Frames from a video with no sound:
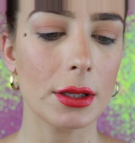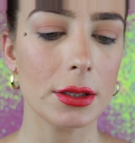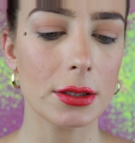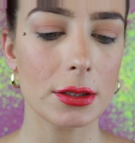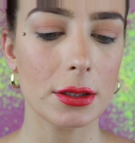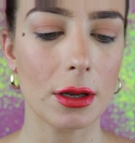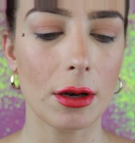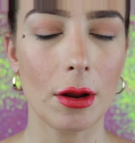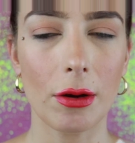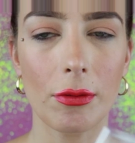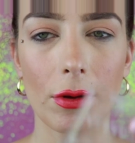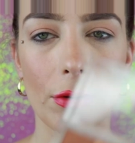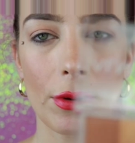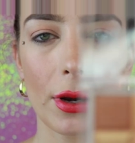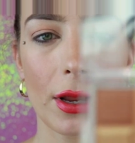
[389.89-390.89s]
it's not a
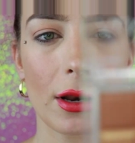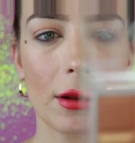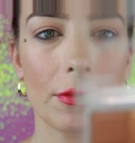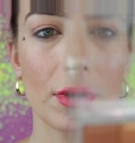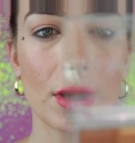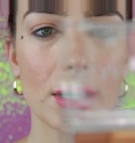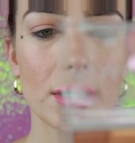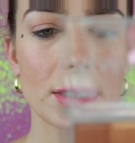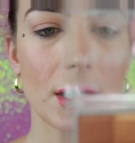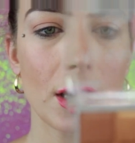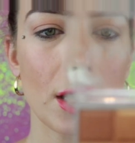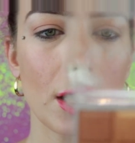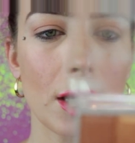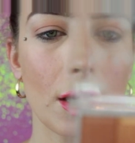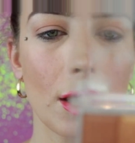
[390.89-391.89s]
real one, and I'm gonna
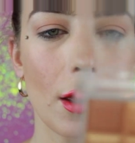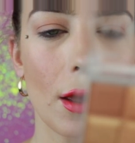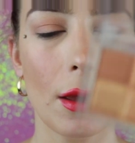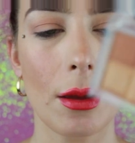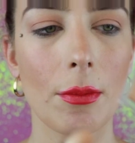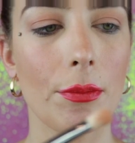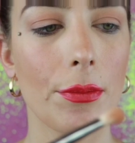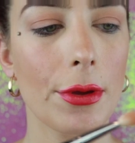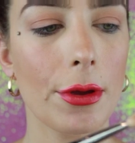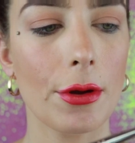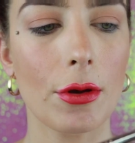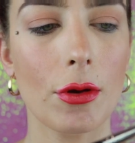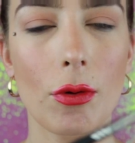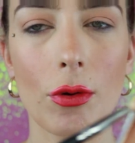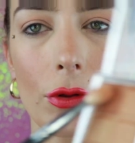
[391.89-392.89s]
take
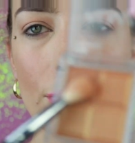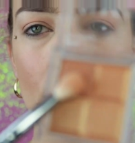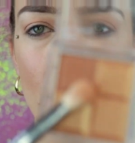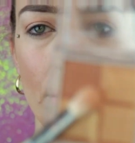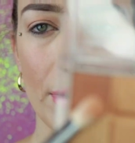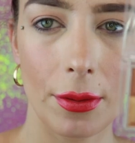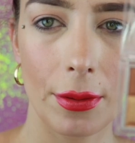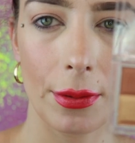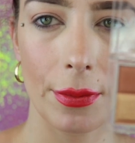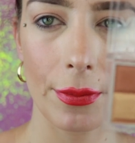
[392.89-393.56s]
Pure Gold Baby,